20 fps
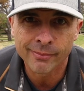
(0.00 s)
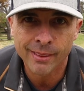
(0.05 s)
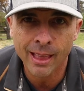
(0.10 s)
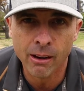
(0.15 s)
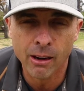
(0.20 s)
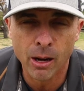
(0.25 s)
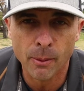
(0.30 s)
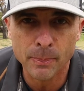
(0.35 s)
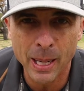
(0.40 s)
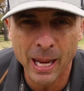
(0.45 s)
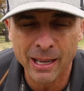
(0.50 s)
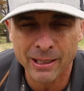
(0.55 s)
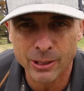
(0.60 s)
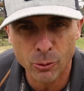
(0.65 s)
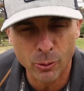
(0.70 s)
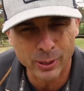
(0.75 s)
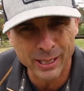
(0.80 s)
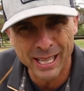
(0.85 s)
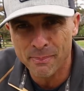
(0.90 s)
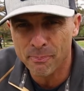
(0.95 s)
That'll help you out. You
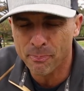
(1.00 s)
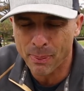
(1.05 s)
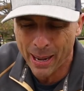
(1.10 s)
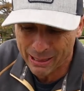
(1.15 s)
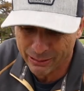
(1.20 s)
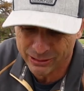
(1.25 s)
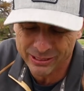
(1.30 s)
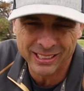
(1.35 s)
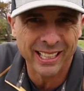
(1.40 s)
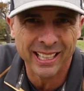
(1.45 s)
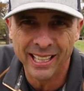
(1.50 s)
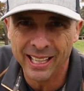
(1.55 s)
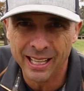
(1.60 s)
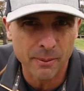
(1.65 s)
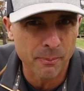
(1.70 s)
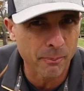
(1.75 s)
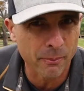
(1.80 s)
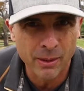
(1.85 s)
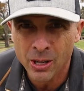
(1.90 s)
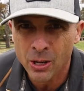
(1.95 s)
don't want that bounce to
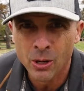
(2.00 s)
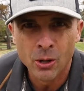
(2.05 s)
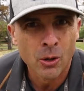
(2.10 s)
hit and